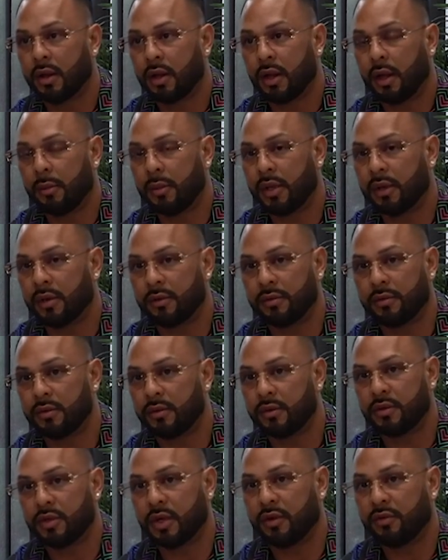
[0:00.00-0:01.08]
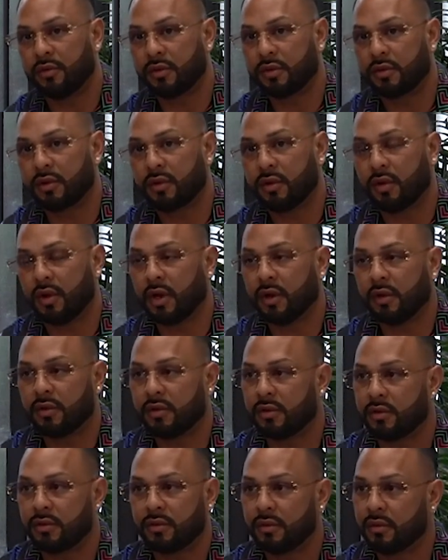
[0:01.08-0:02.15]
I mean, Jennifer's career
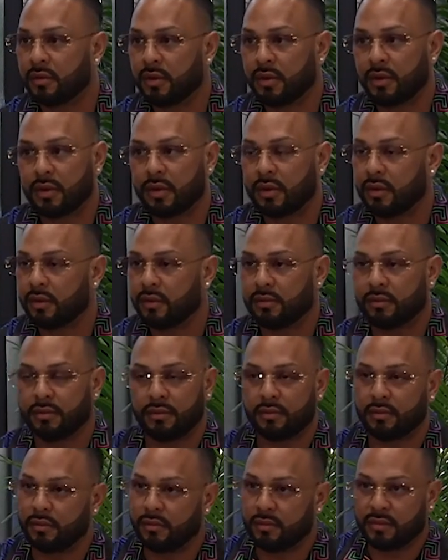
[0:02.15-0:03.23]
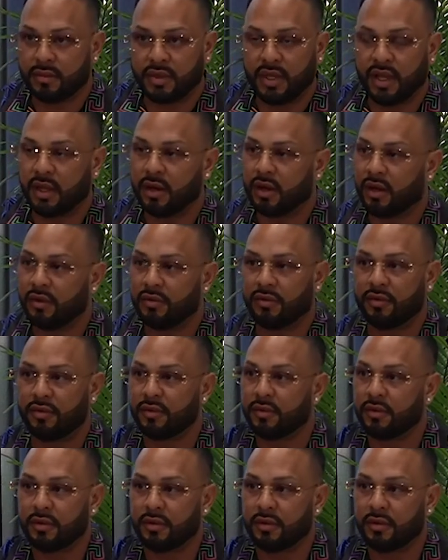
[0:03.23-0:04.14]
has taken off